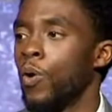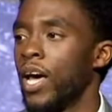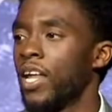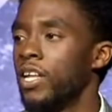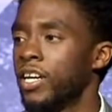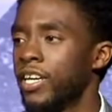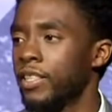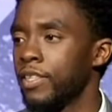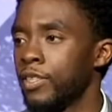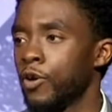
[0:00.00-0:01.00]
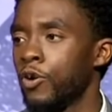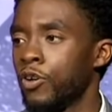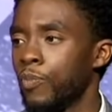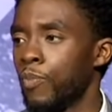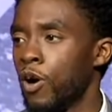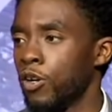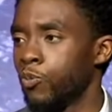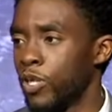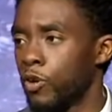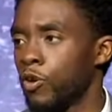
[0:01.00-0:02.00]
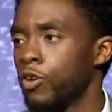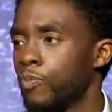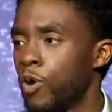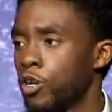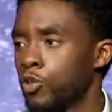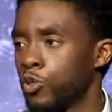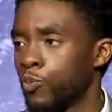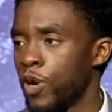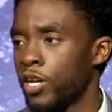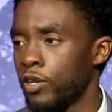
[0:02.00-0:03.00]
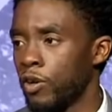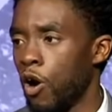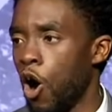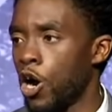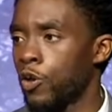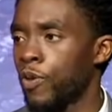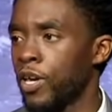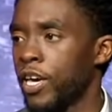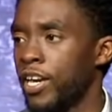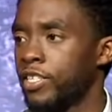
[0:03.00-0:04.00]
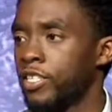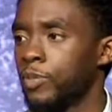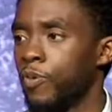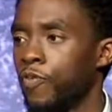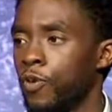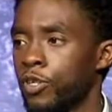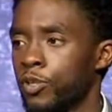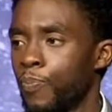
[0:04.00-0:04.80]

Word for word: When I look at the Thurgood Marshall, with Thurgood Marshall's record arguing cases before the